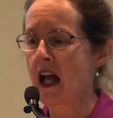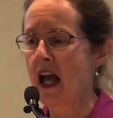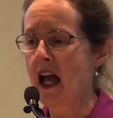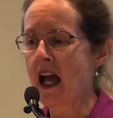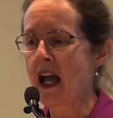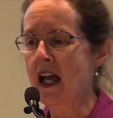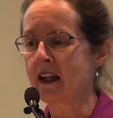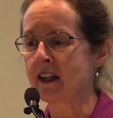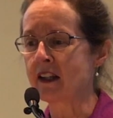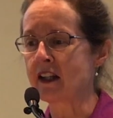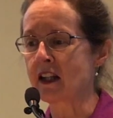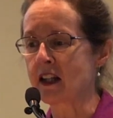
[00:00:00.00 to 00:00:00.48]

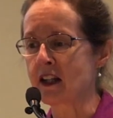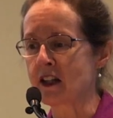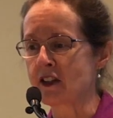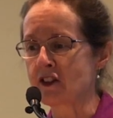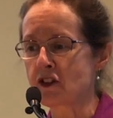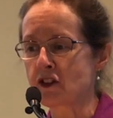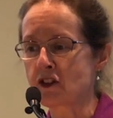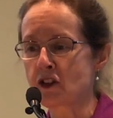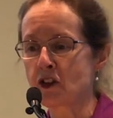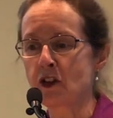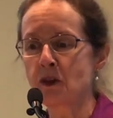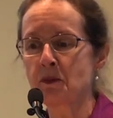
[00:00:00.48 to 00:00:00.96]
and
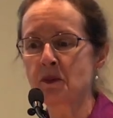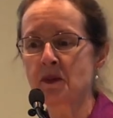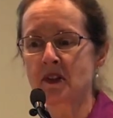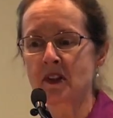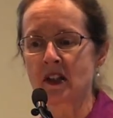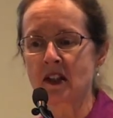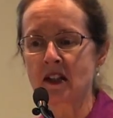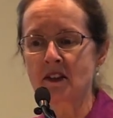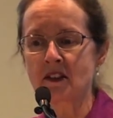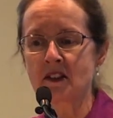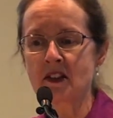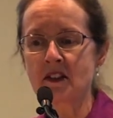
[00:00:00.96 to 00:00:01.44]
assumes
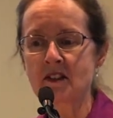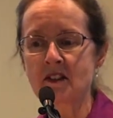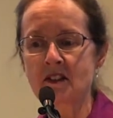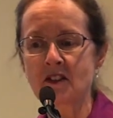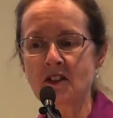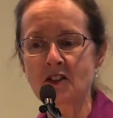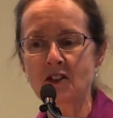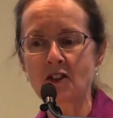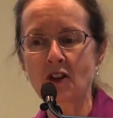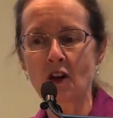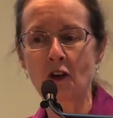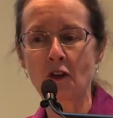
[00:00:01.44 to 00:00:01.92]
the
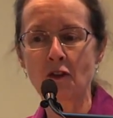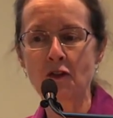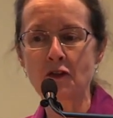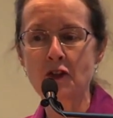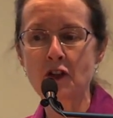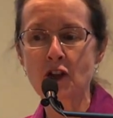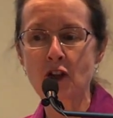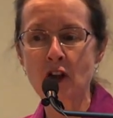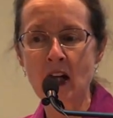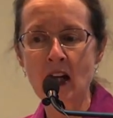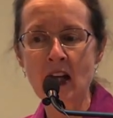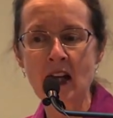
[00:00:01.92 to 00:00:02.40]
existence of
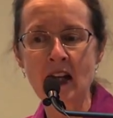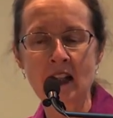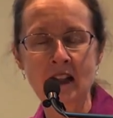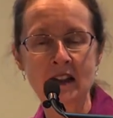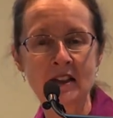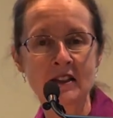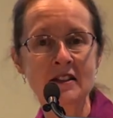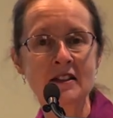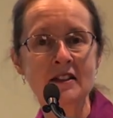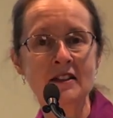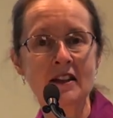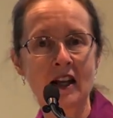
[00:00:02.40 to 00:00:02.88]

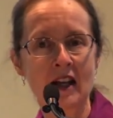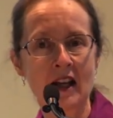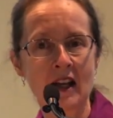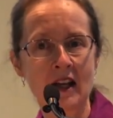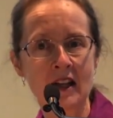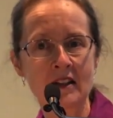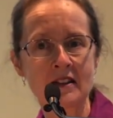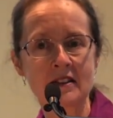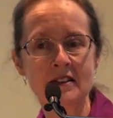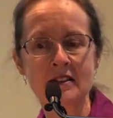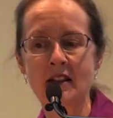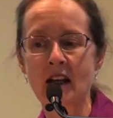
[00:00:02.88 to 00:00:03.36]
trans
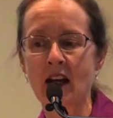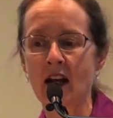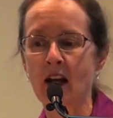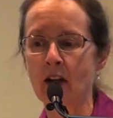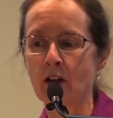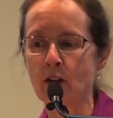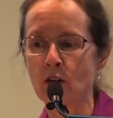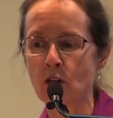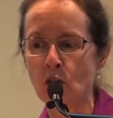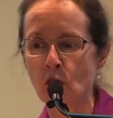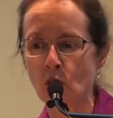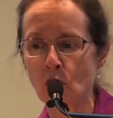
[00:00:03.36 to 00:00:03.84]
as a
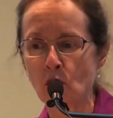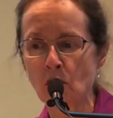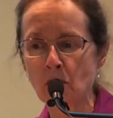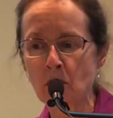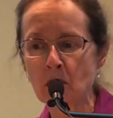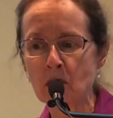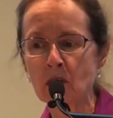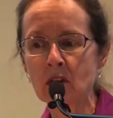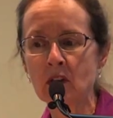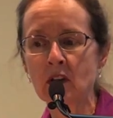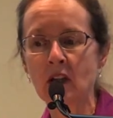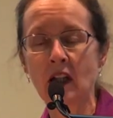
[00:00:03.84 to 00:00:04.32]

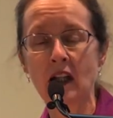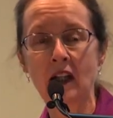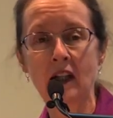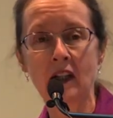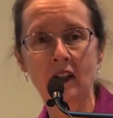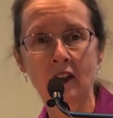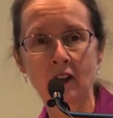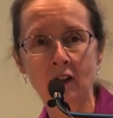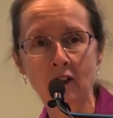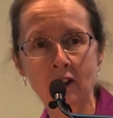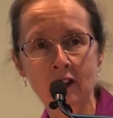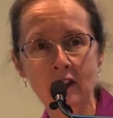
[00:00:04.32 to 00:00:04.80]
normal,
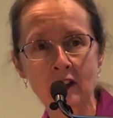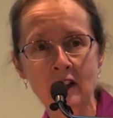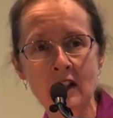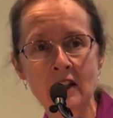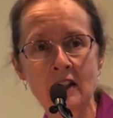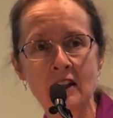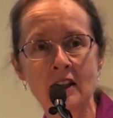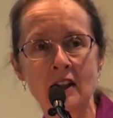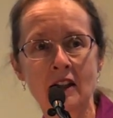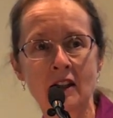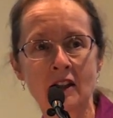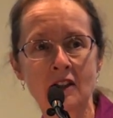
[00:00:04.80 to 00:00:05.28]

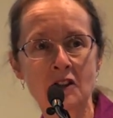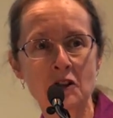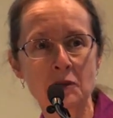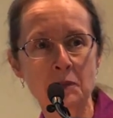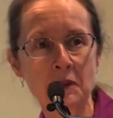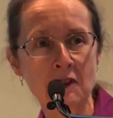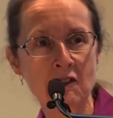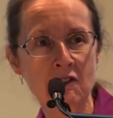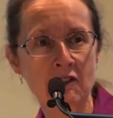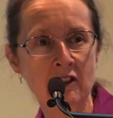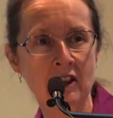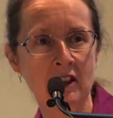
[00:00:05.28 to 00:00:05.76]
healthy
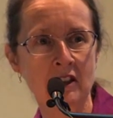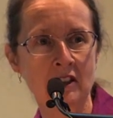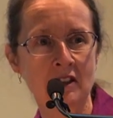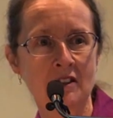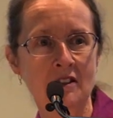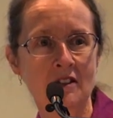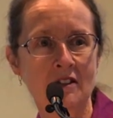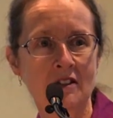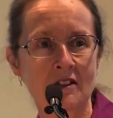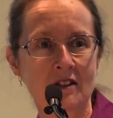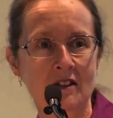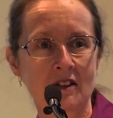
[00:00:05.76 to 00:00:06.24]

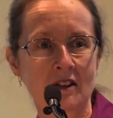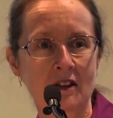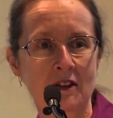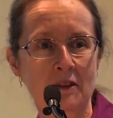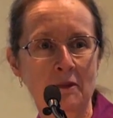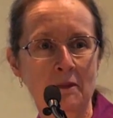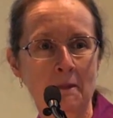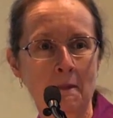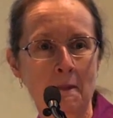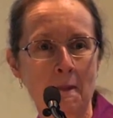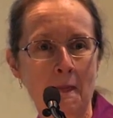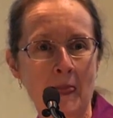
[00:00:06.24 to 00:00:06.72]
experience.
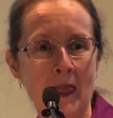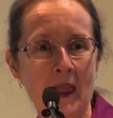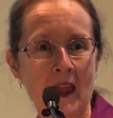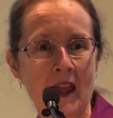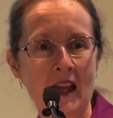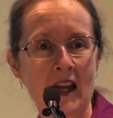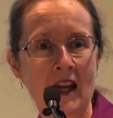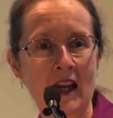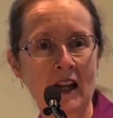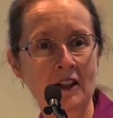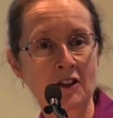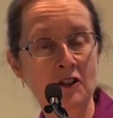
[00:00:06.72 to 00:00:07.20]

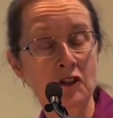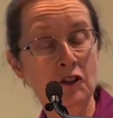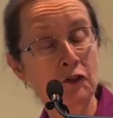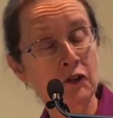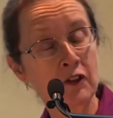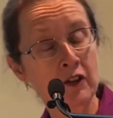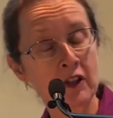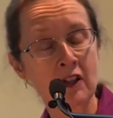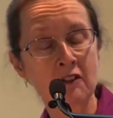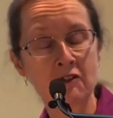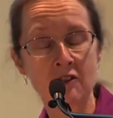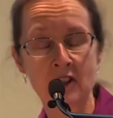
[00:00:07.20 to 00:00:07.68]
And
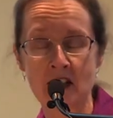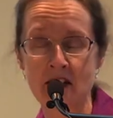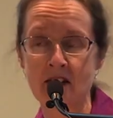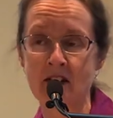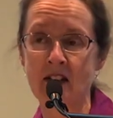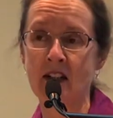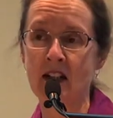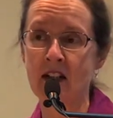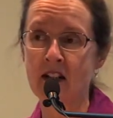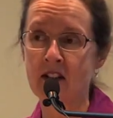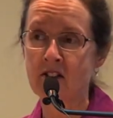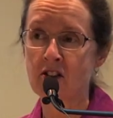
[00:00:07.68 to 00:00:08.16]
for that
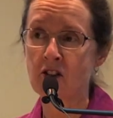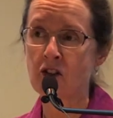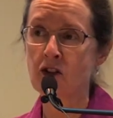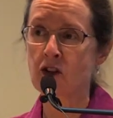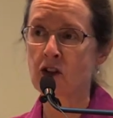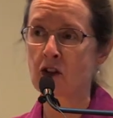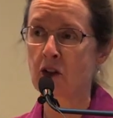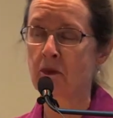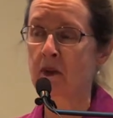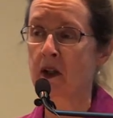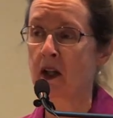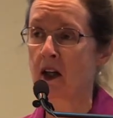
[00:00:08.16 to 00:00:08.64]
reason, it's a
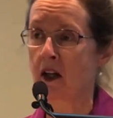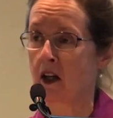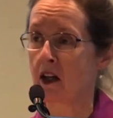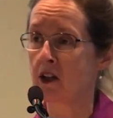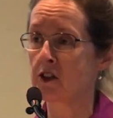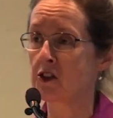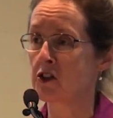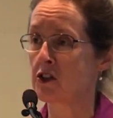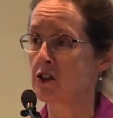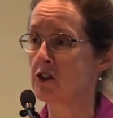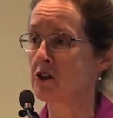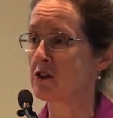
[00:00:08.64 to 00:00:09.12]
term that I
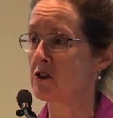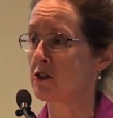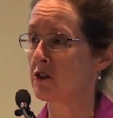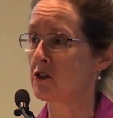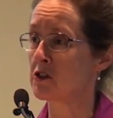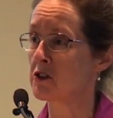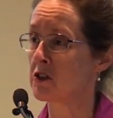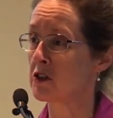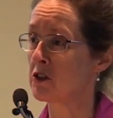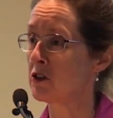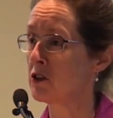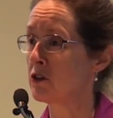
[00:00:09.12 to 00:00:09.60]
choose
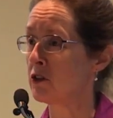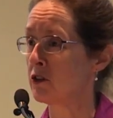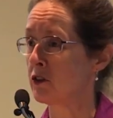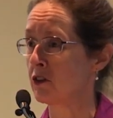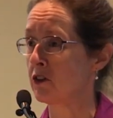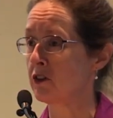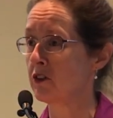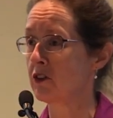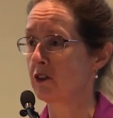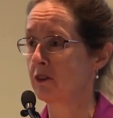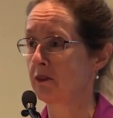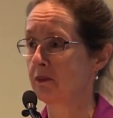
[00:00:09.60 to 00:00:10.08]
not to
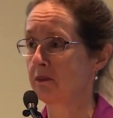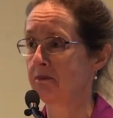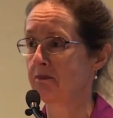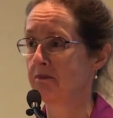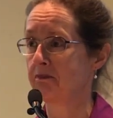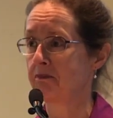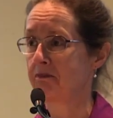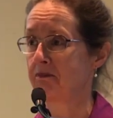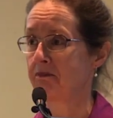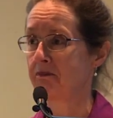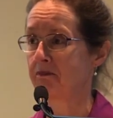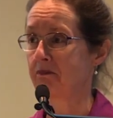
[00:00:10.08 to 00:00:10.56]
use.
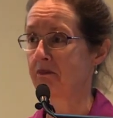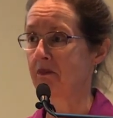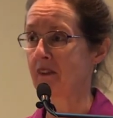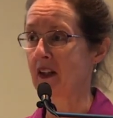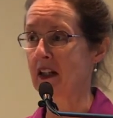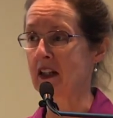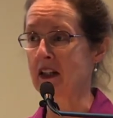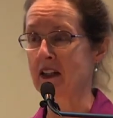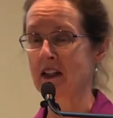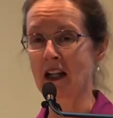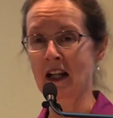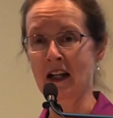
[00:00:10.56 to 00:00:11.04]

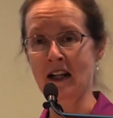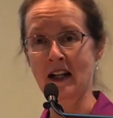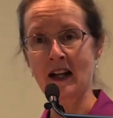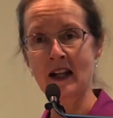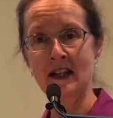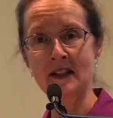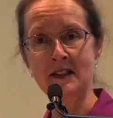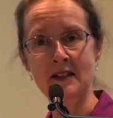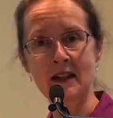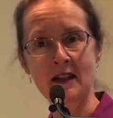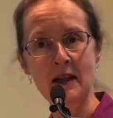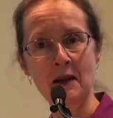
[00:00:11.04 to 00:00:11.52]
It
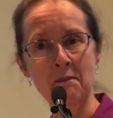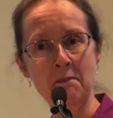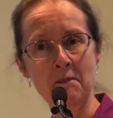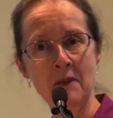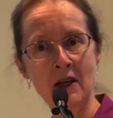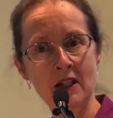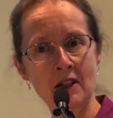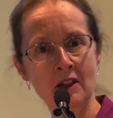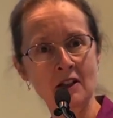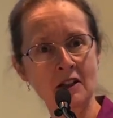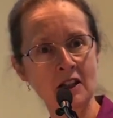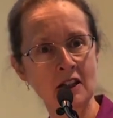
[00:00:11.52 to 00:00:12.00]
has
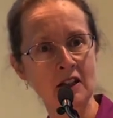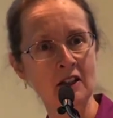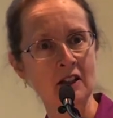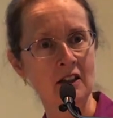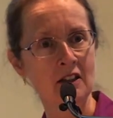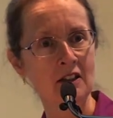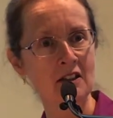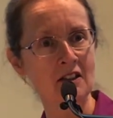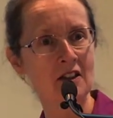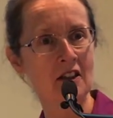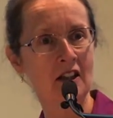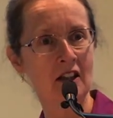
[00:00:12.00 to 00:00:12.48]
embedded in
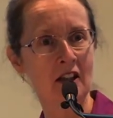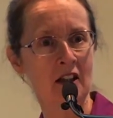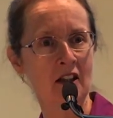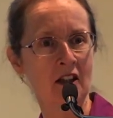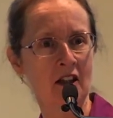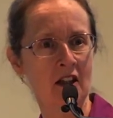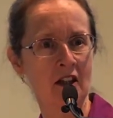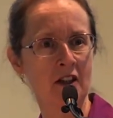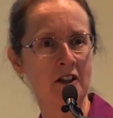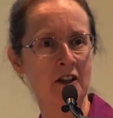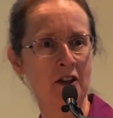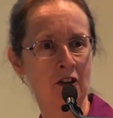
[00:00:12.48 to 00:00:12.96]
it an
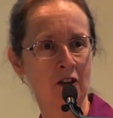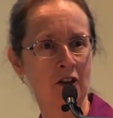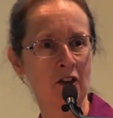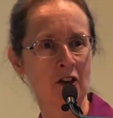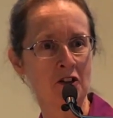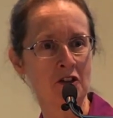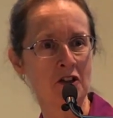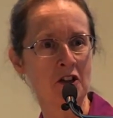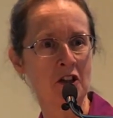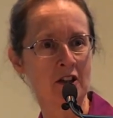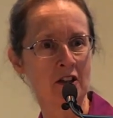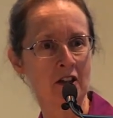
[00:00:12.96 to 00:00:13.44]

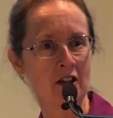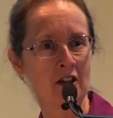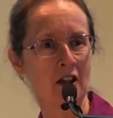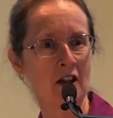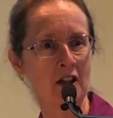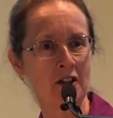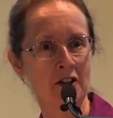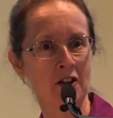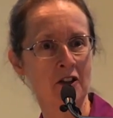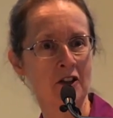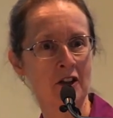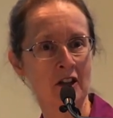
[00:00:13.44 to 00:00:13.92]
ideology that
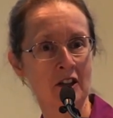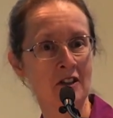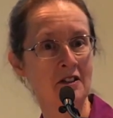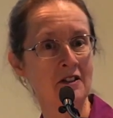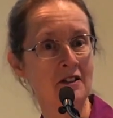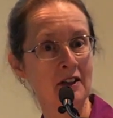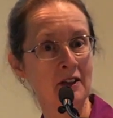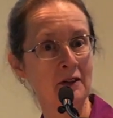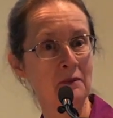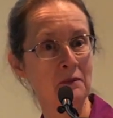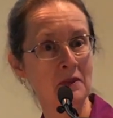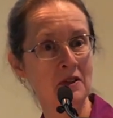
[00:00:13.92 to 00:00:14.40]
I don't
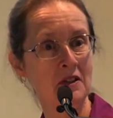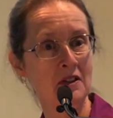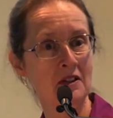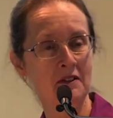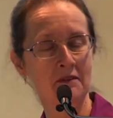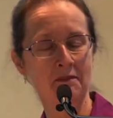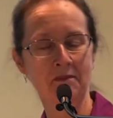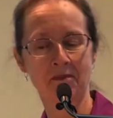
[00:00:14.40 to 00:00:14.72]
accept.